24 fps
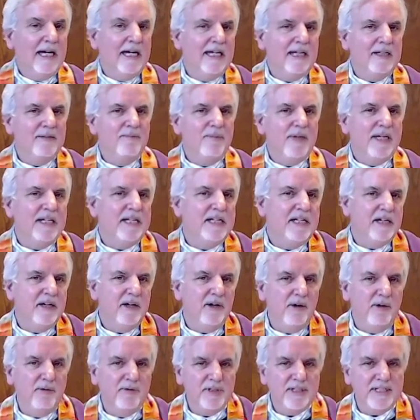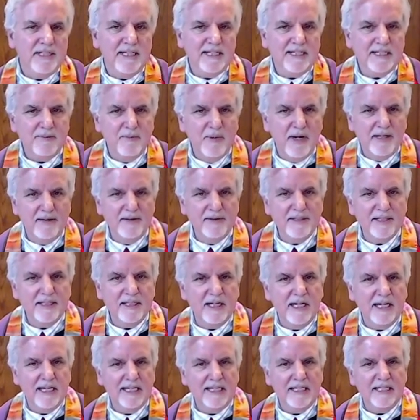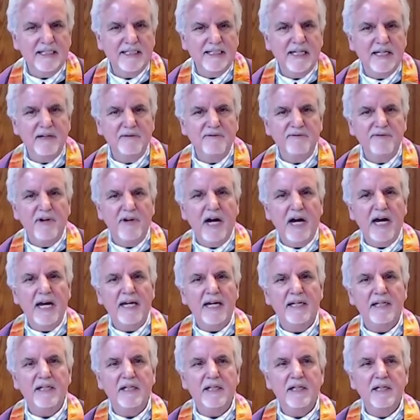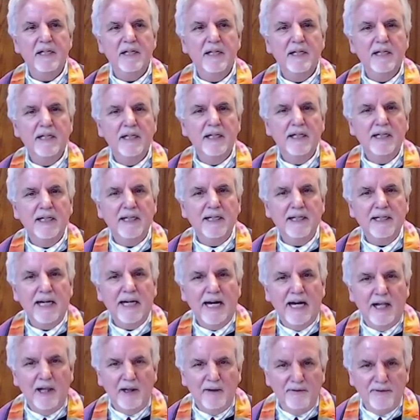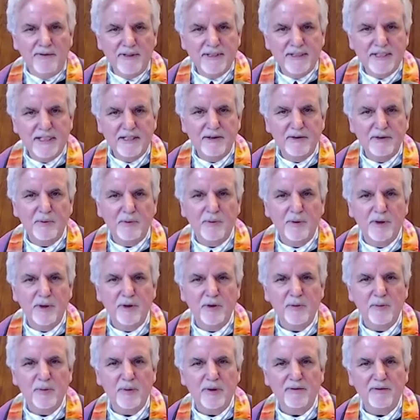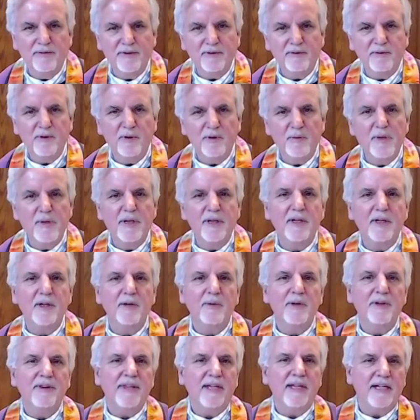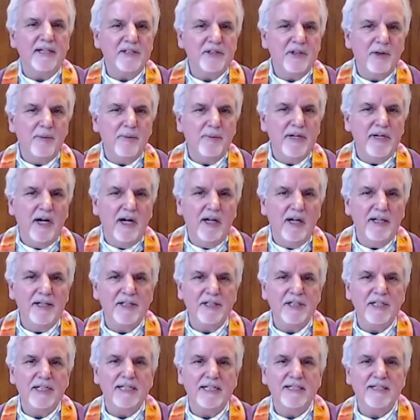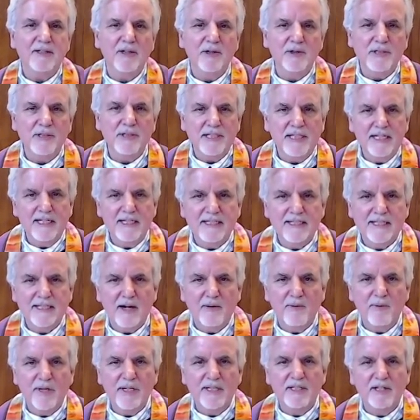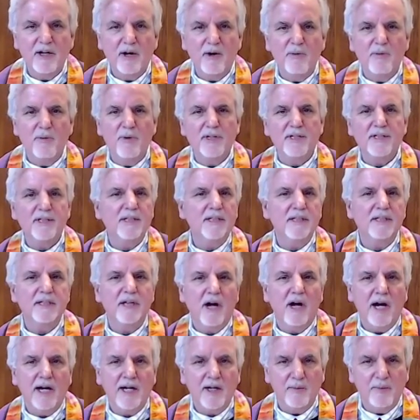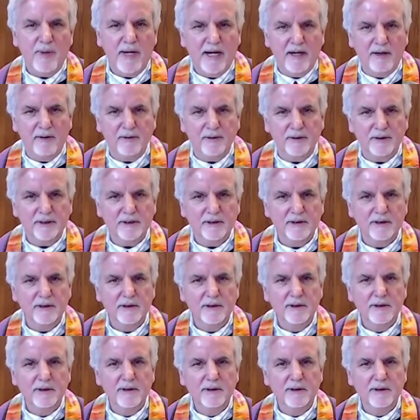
And I had been here over six months and I had identified elephants in the room. And if you're familiar with that terminology, it's those things that we don't wish to talk about.